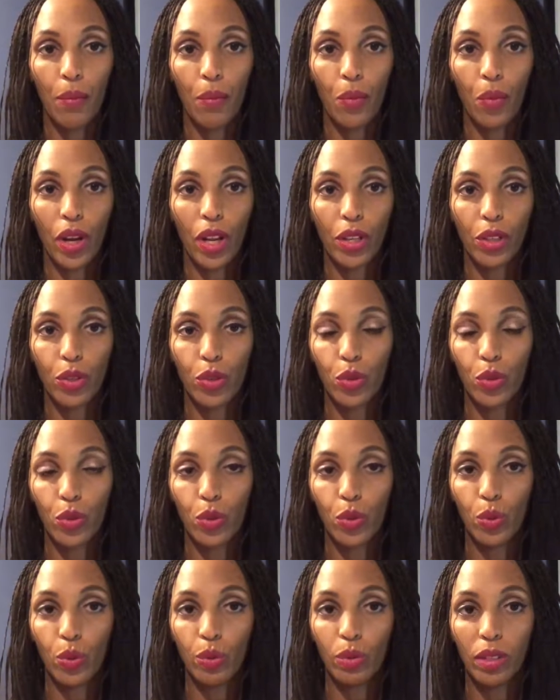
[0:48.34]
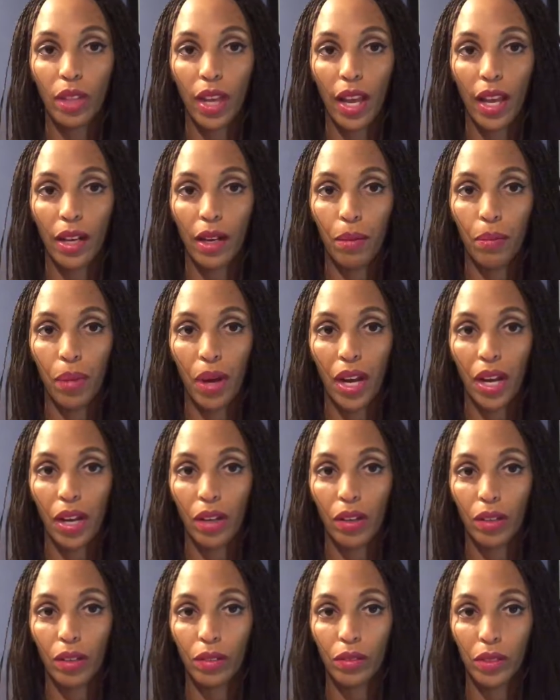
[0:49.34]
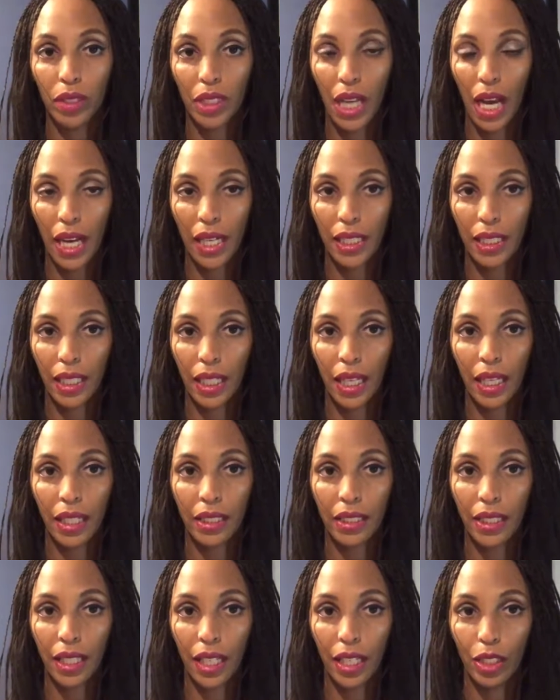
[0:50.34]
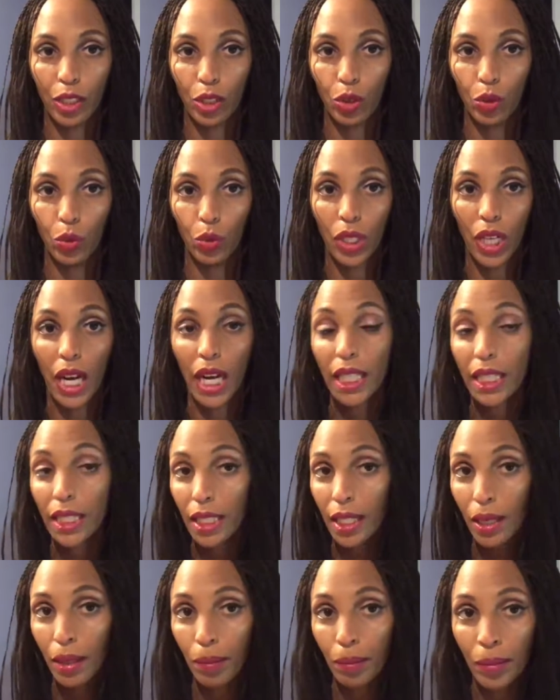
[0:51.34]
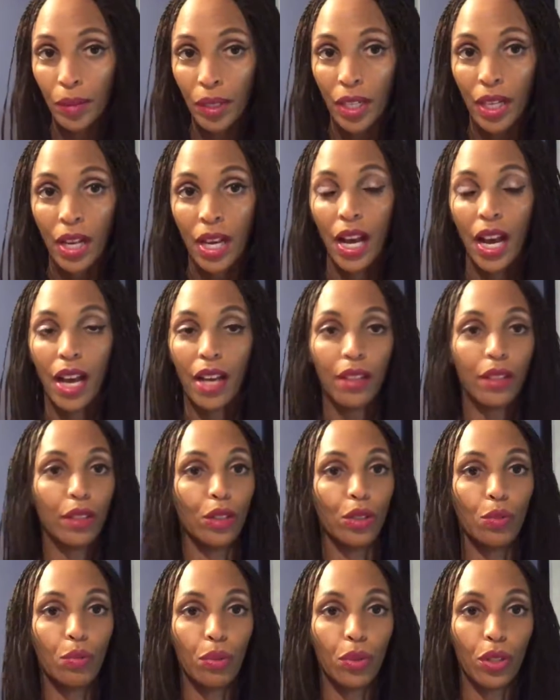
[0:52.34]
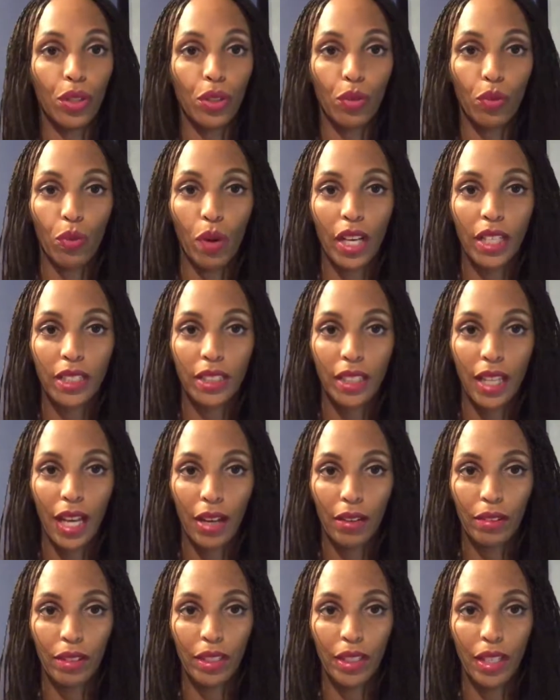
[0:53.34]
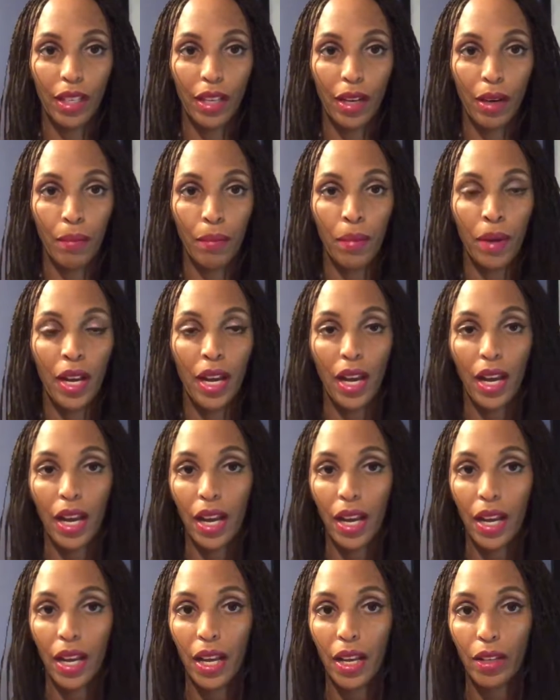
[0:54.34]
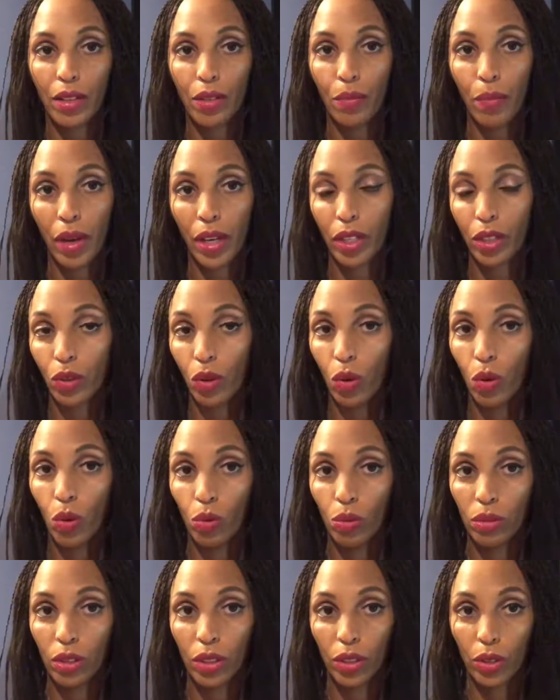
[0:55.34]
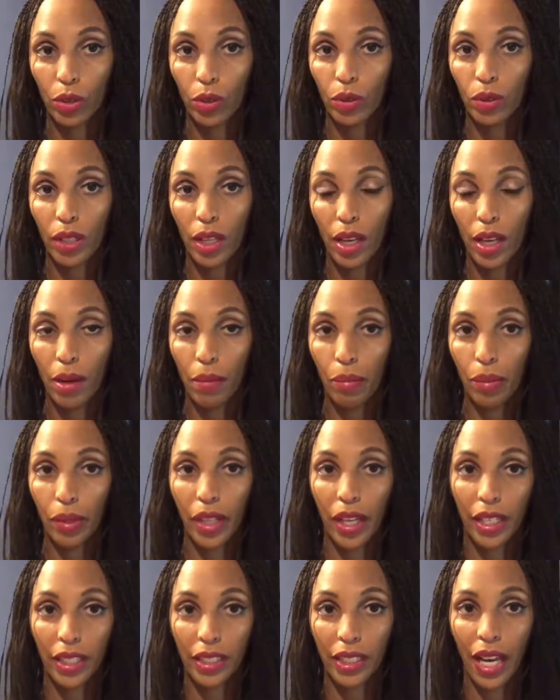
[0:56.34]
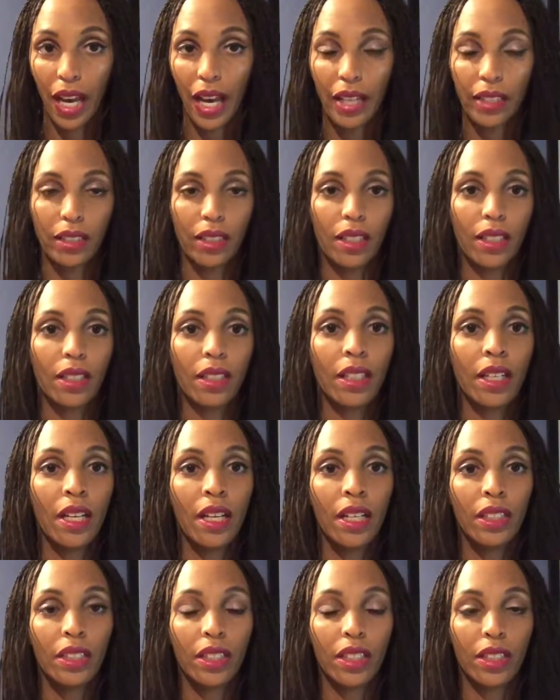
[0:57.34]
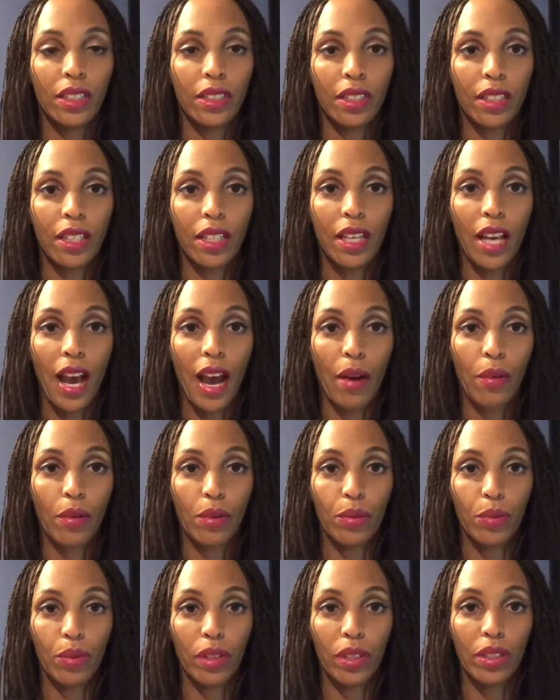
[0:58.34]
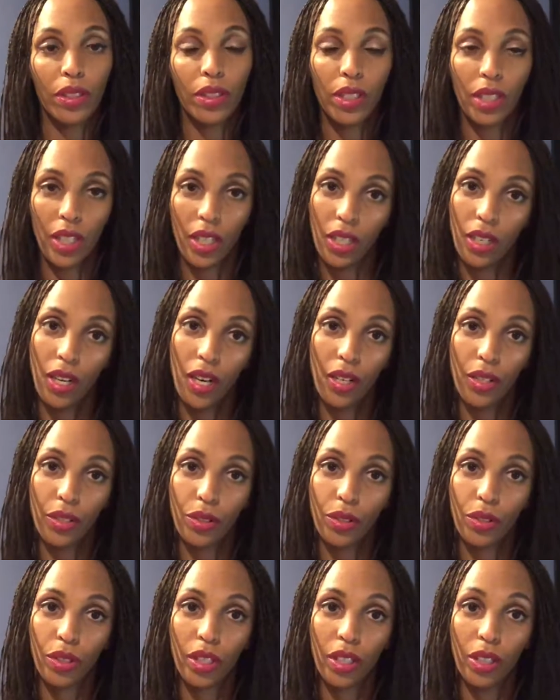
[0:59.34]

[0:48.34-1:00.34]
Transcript: when you take a pair of stockings and you cut them and then you put rice down in them and you make your own little implant sizing to see how it will look under your